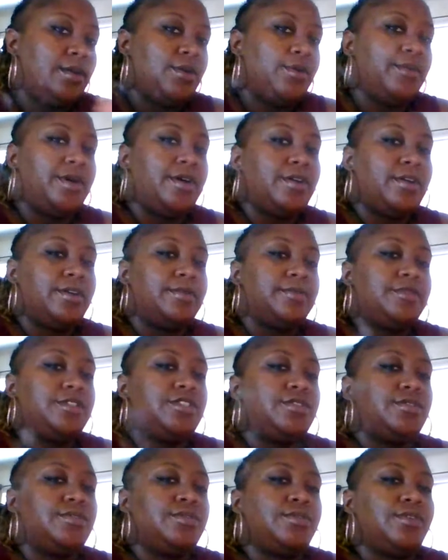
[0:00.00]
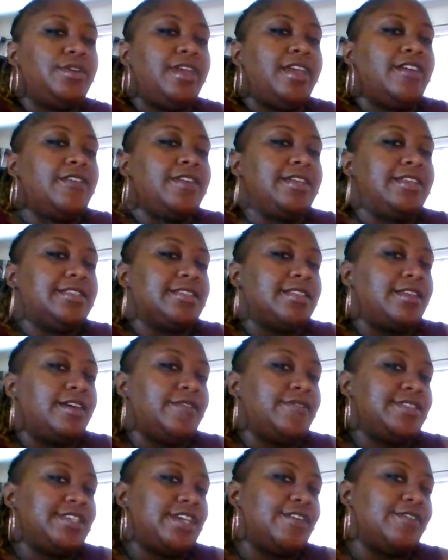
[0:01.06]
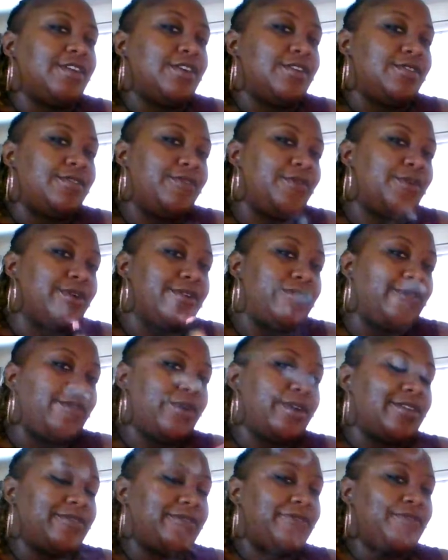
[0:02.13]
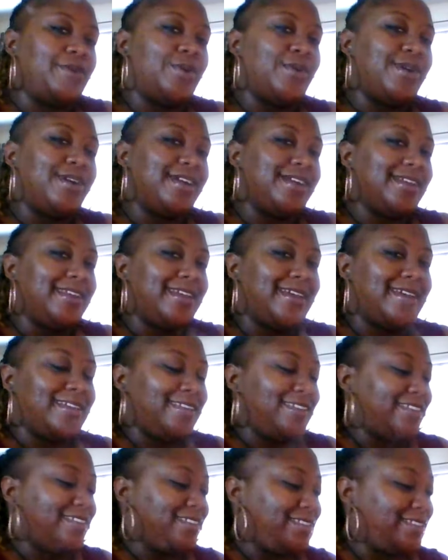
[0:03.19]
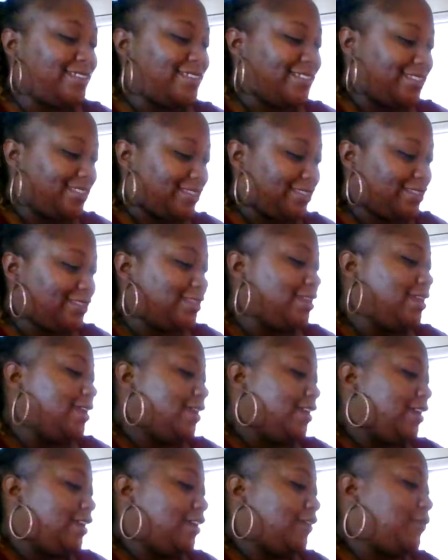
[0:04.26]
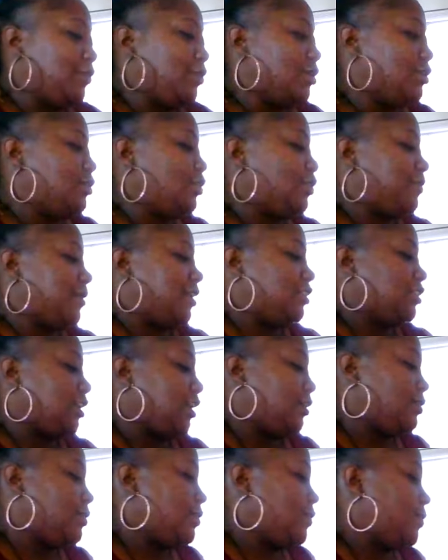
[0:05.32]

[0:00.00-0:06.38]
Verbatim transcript: Welcome to Aries Love Tarot 444, guys. If you're new to my channel,